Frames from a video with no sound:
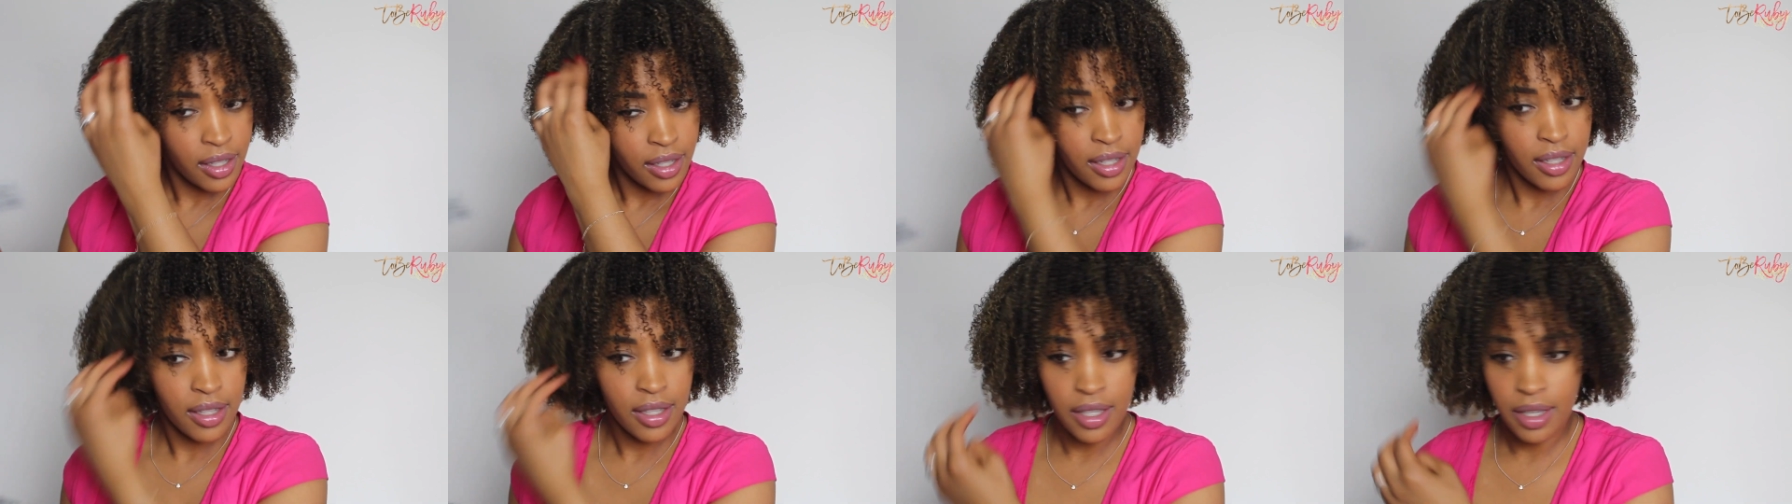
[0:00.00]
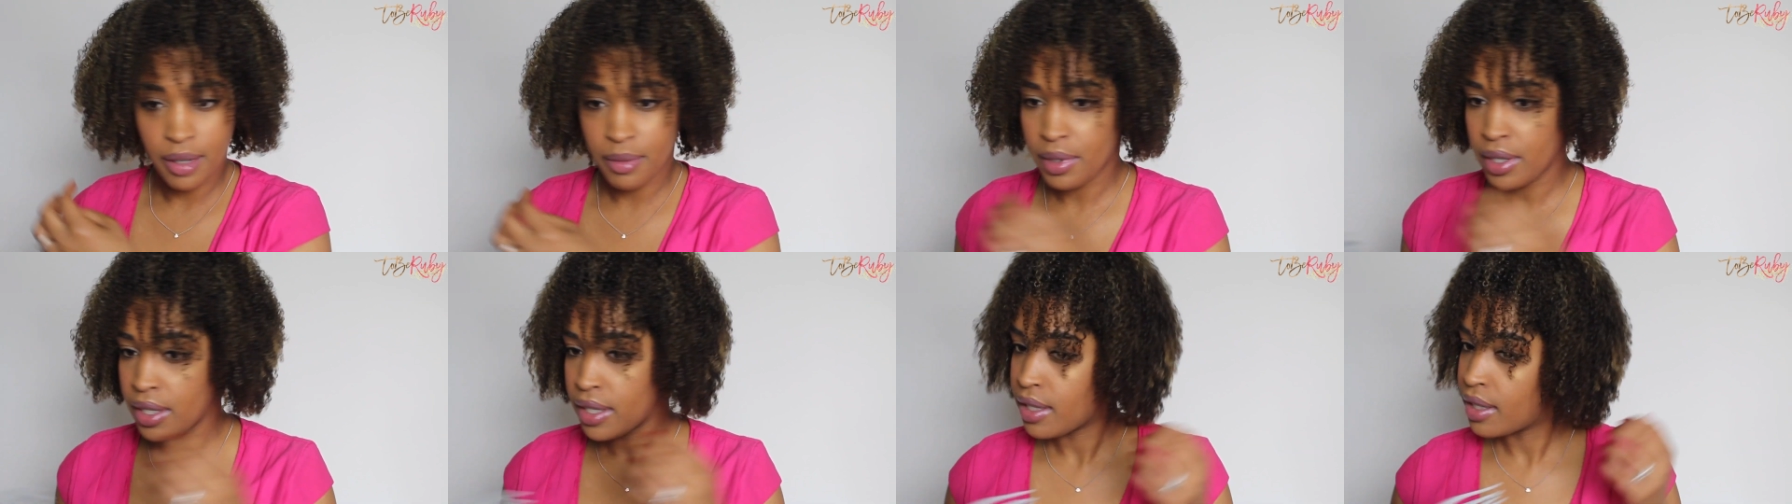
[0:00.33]
You see,
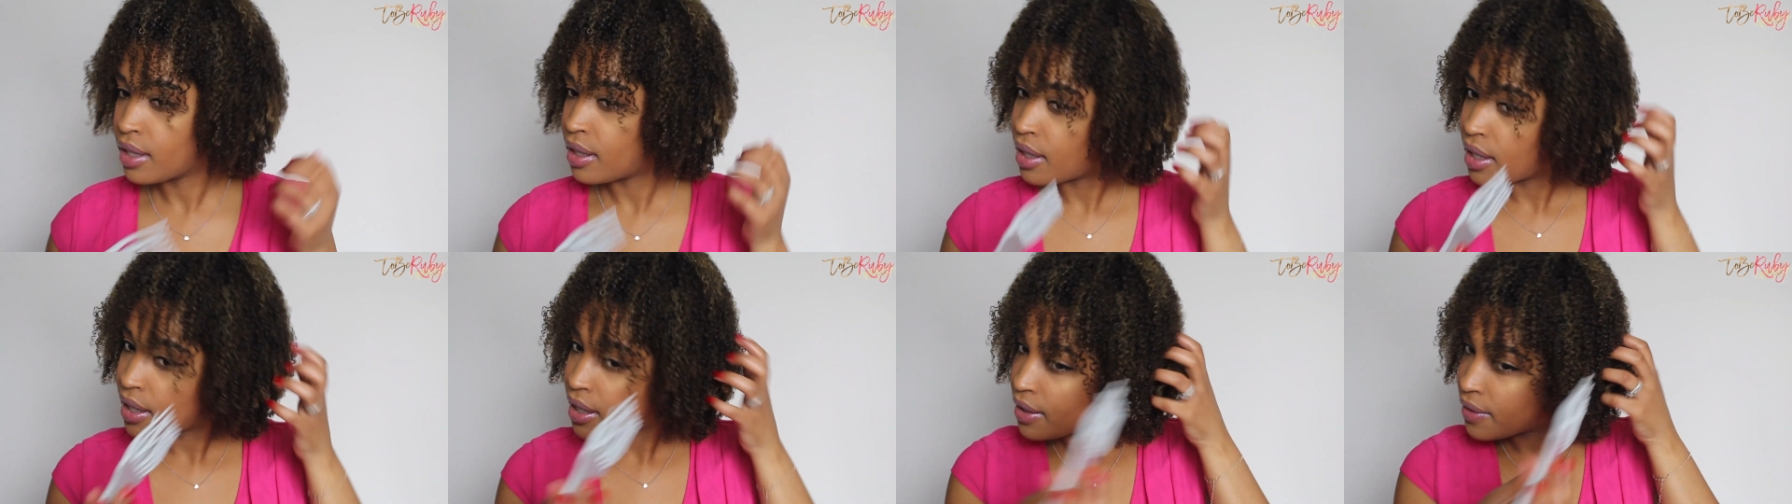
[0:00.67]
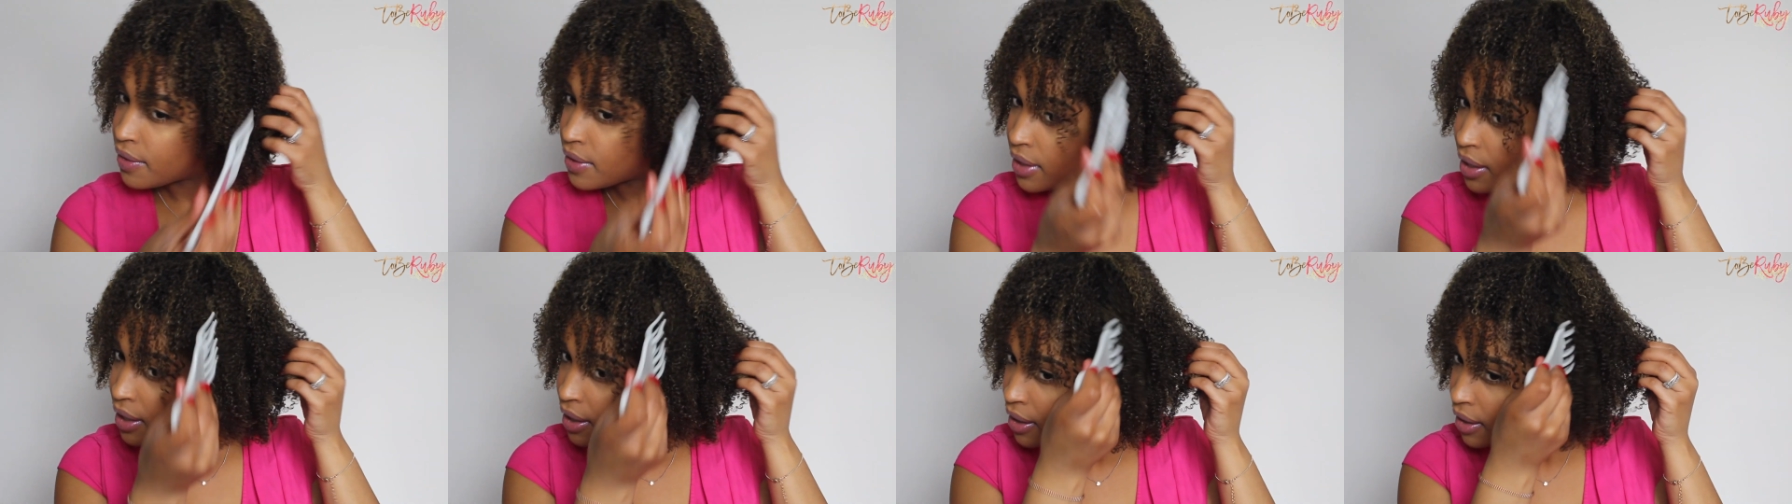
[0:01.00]
I'm just
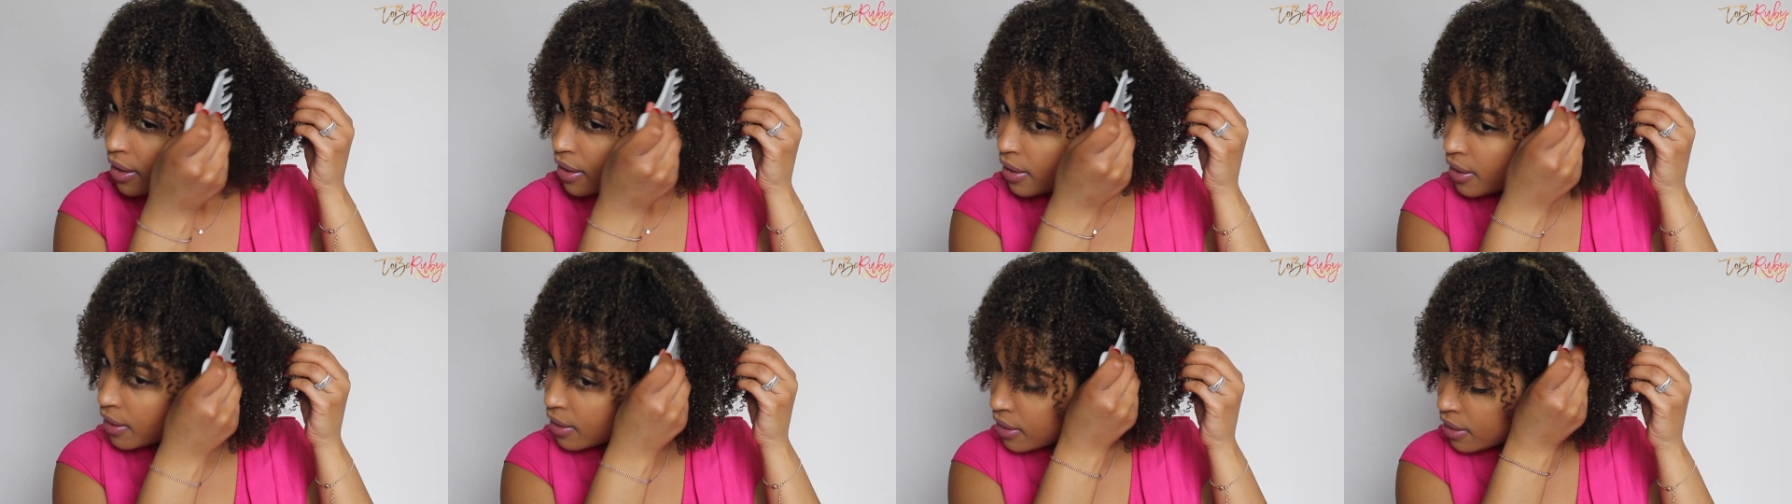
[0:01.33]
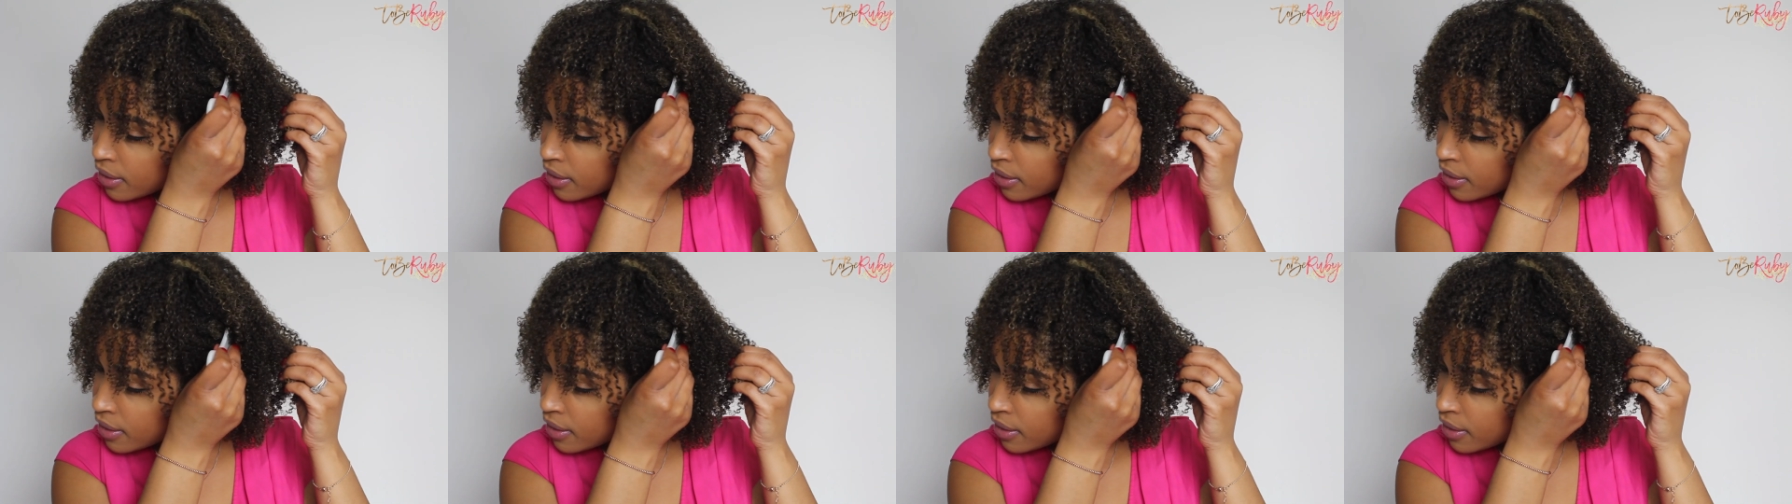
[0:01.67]
lifting.